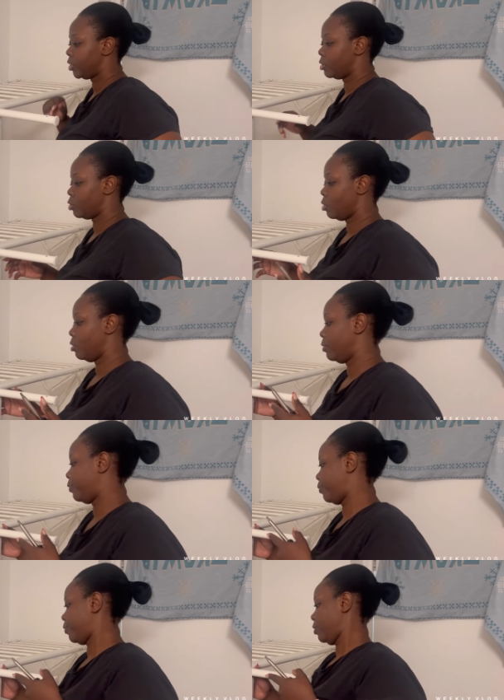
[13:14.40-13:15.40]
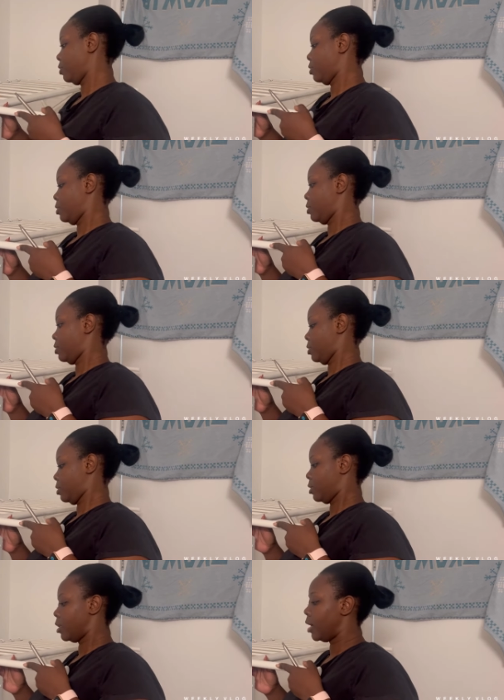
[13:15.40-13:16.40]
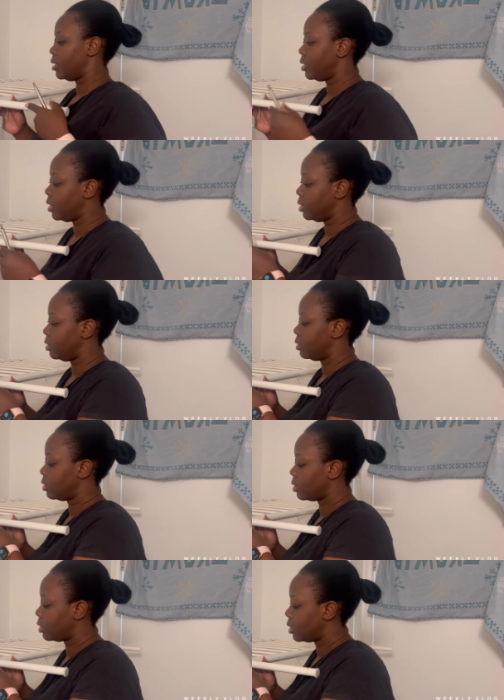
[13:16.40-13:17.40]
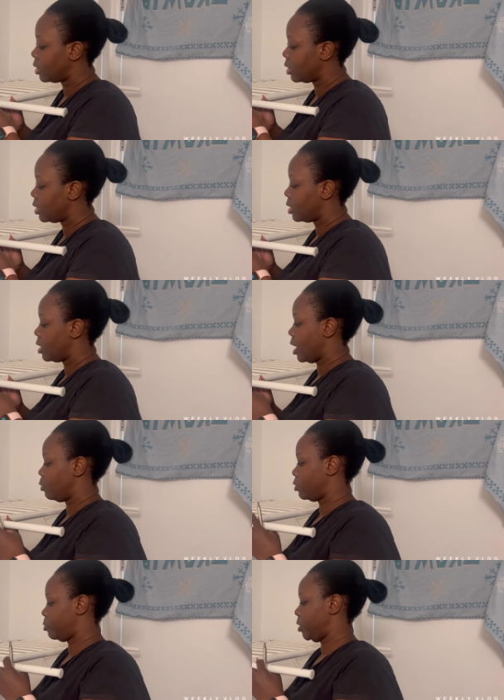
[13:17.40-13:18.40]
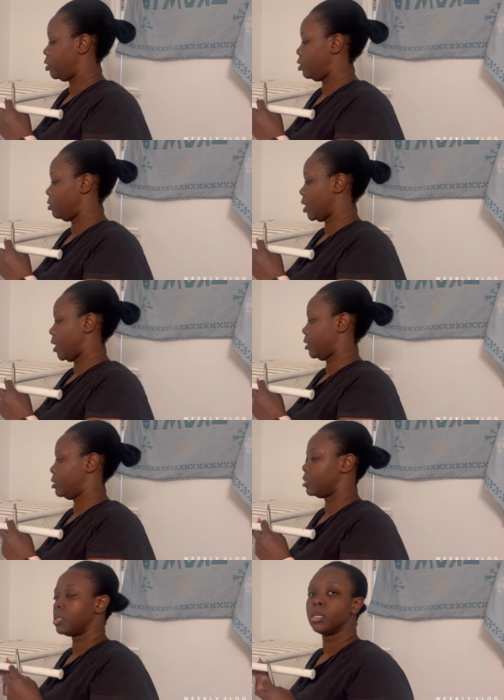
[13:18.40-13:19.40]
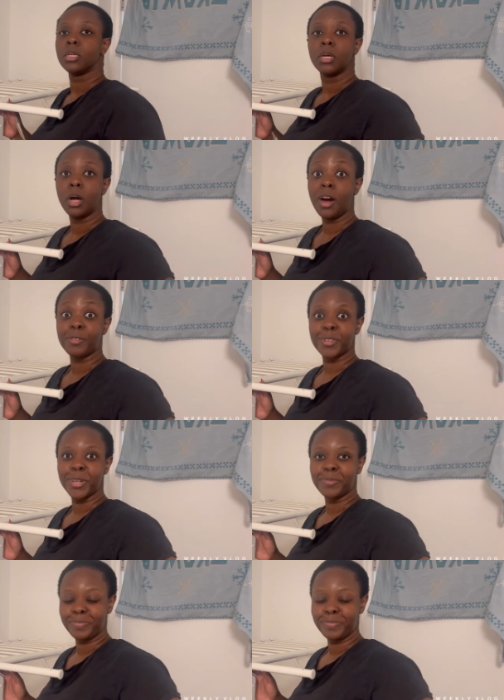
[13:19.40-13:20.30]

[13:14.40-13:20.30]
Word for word: this off and then I will speak to you guys after.